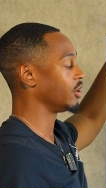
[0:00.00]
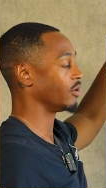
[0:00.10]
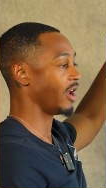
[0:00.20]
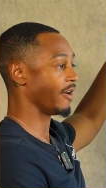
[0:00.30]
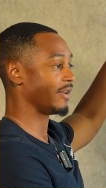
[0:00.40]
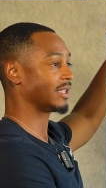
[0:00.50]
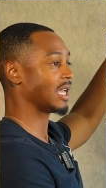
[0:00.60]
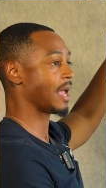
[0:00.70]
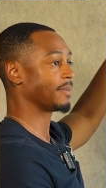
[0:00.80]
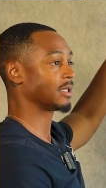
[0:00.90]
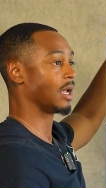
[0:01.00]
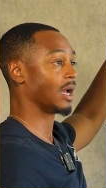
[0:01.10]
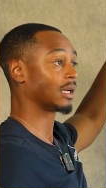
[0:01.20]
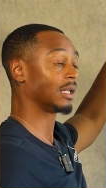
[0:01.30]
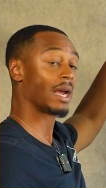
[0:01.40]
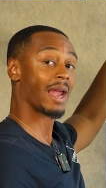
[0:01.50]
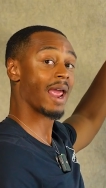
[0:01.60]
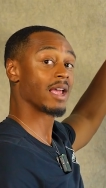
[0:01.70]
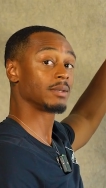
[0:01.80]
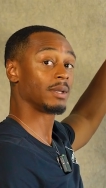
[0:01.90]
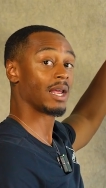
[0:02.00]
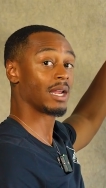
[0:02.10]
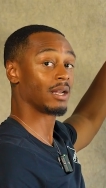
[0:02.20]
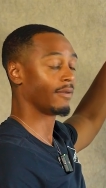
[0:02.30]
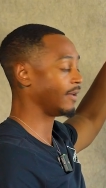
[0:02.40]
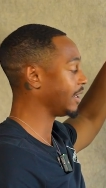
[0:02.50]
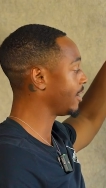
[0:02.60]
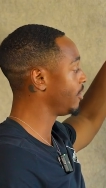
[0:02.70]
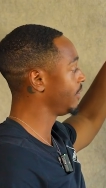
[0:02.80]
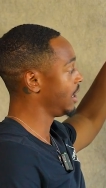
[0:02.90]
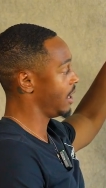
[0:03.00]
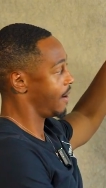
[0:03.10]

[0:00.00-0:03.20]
So every time a client asks me to edit a video,